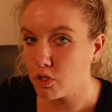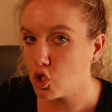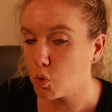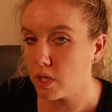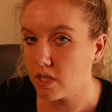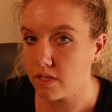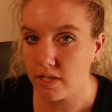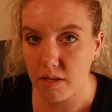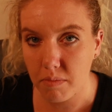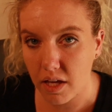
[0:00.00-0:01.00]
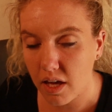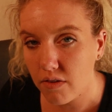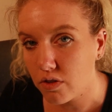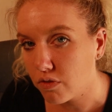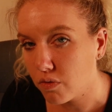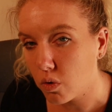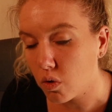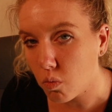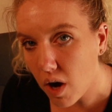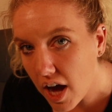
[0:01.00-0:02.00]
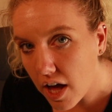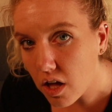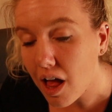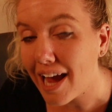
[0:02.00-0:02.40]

been doing the same behavior for a while,